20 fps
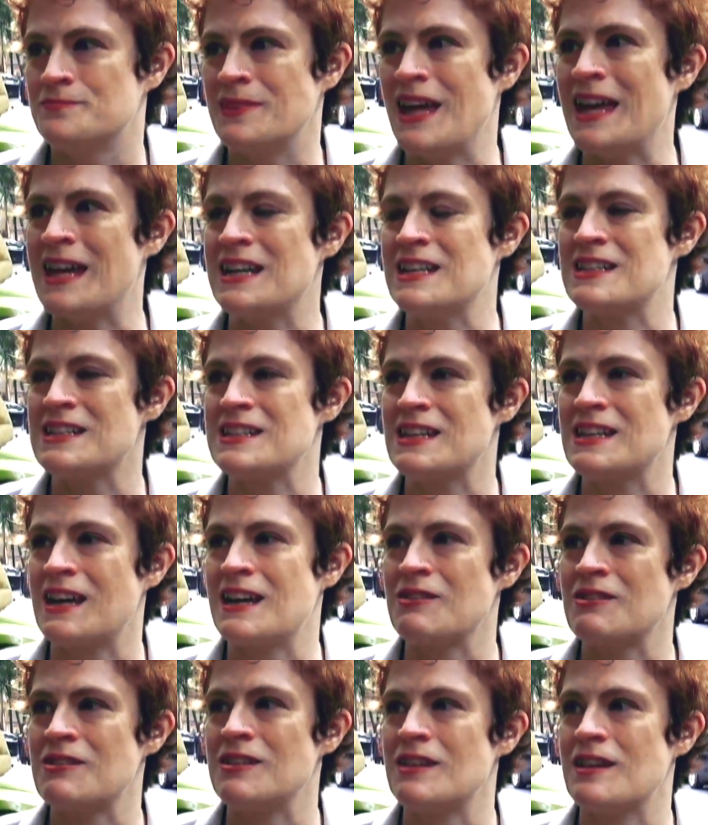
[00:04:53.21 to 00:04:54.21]
And
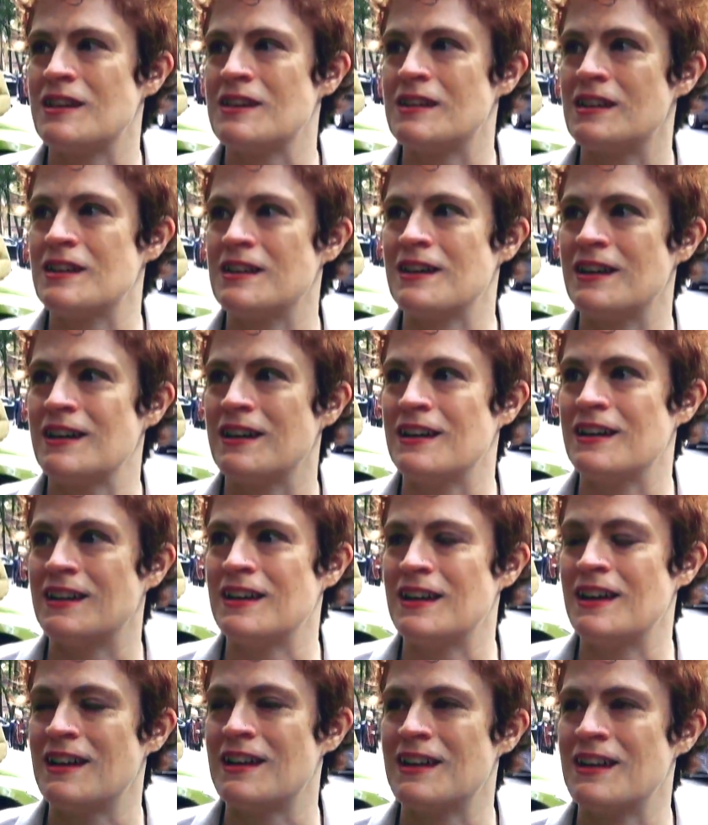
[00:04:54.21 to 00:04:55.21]

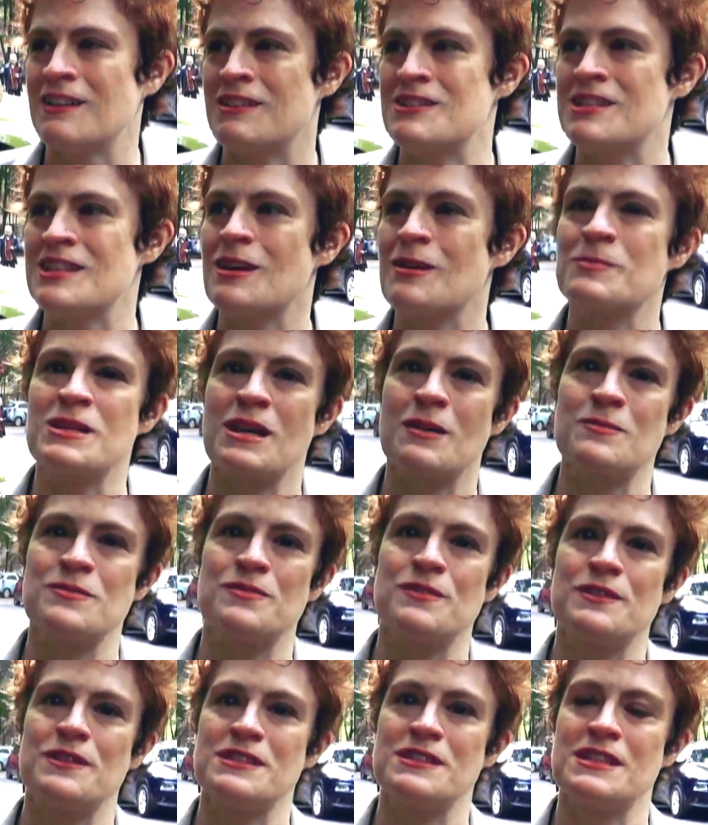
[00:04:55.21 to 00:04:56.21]
it sometimes
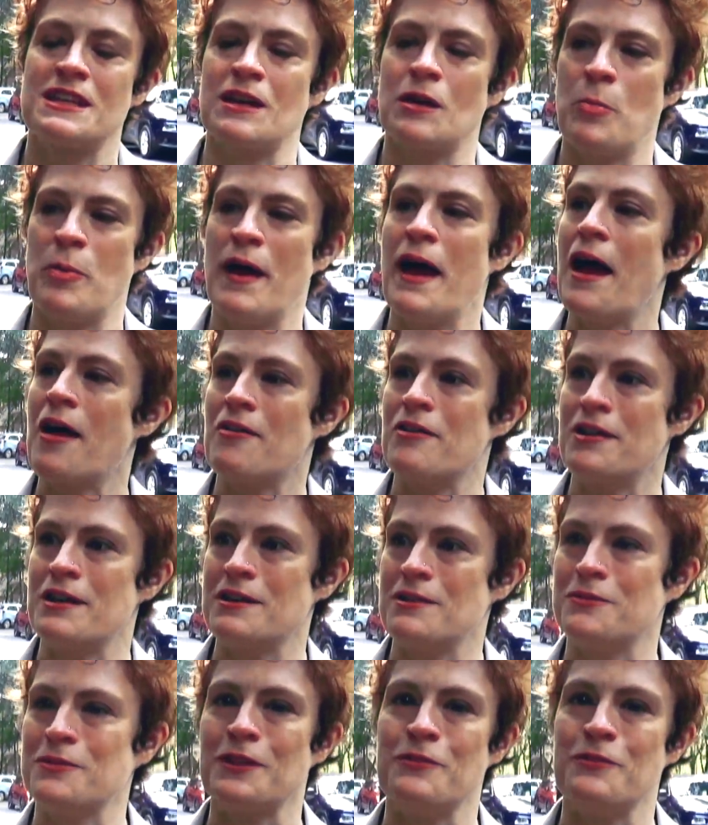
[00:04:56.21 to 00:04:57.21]
feels like a
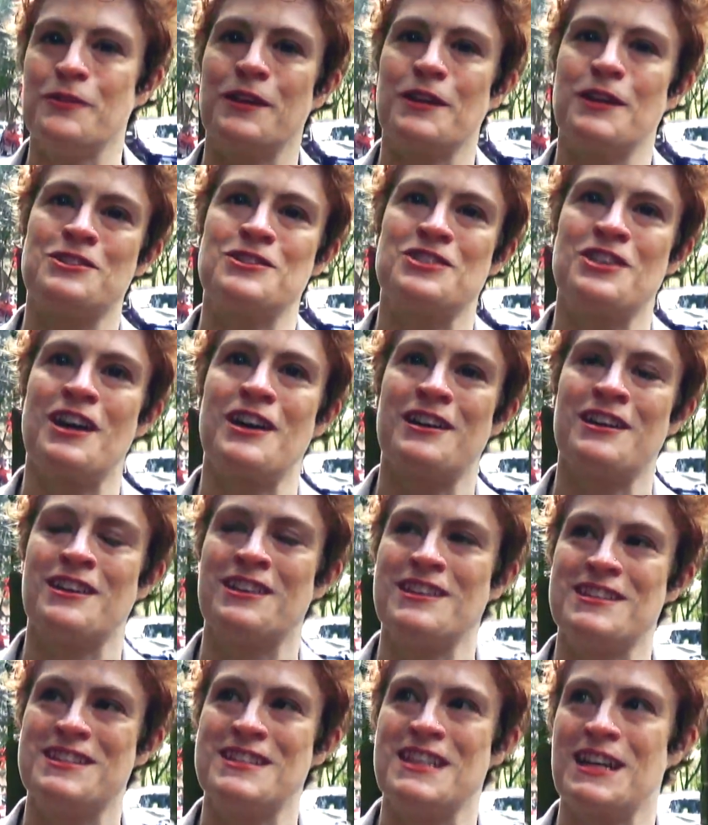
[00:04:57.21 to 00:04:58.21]
parody of living in China,
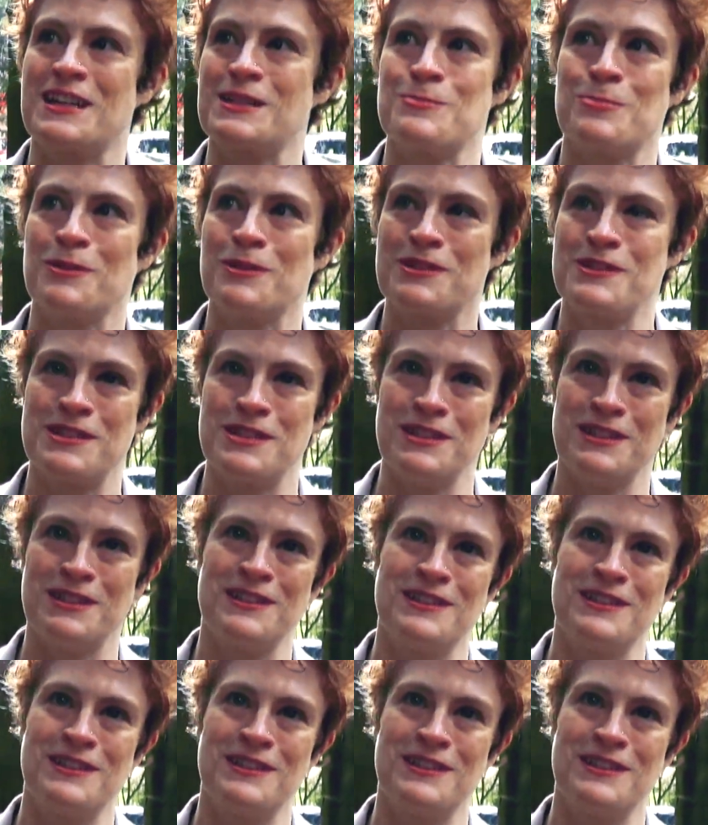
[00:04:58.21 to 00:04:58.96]
these textbooks.